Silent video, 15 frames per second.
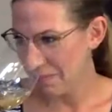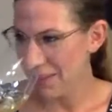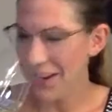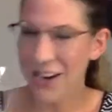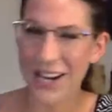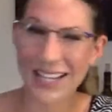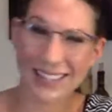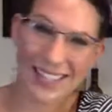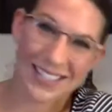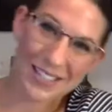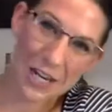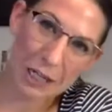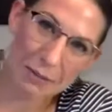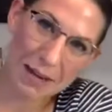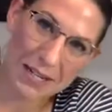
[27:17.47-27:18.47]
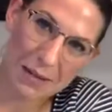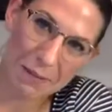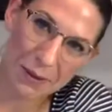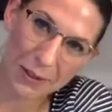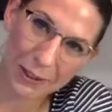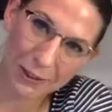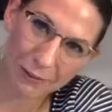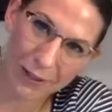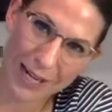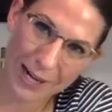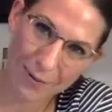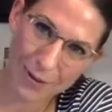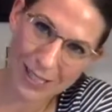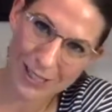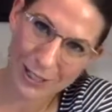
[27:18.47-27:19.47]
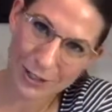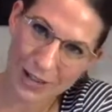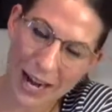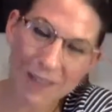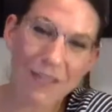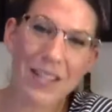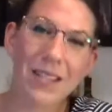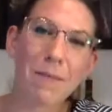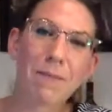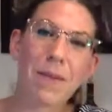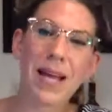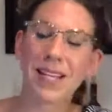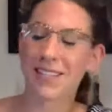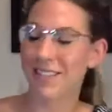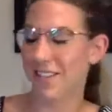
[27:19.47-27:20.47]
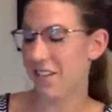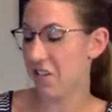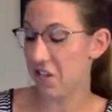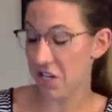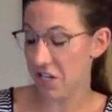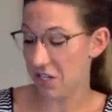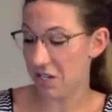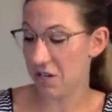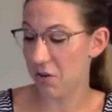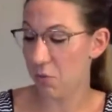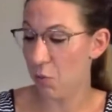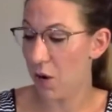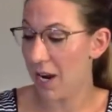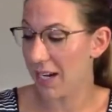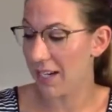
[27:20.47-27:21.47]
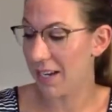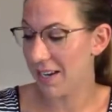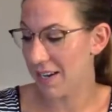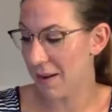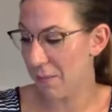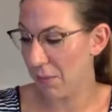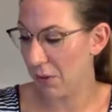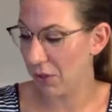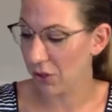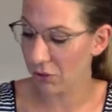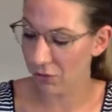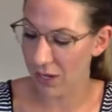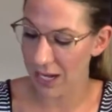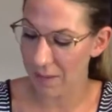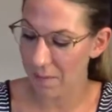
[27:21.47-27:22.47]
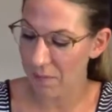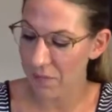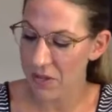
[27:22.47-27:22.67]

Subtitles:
All right, let's talk about number 3. What's driving the bus on wine number 3?